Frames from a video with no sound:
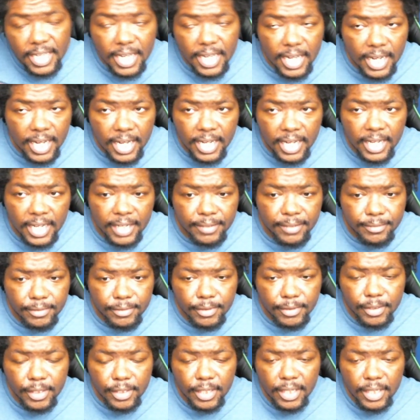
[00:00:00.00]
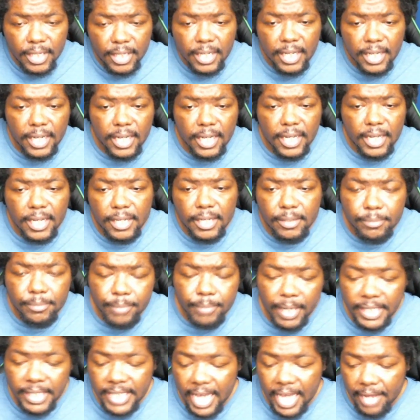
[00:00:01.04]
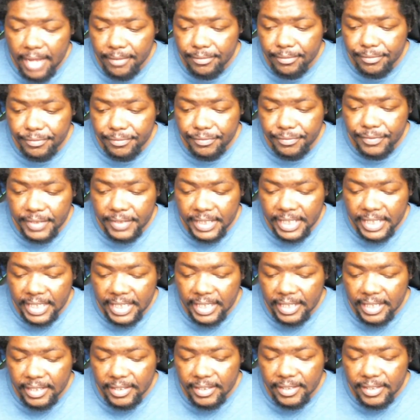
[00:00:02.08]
Uh, but yeah, the